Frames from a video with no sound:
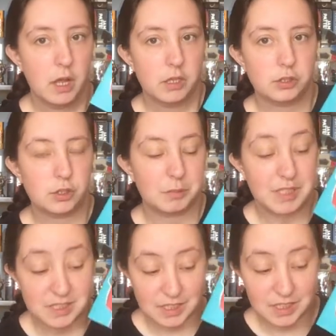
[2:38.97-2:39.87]
So I'm
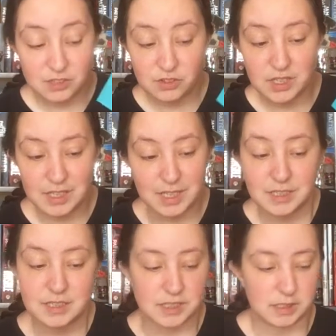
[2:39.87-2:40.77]
excited to finally get
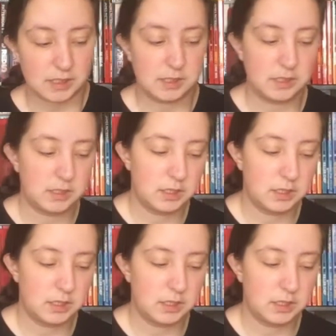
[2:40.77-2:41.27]
to this.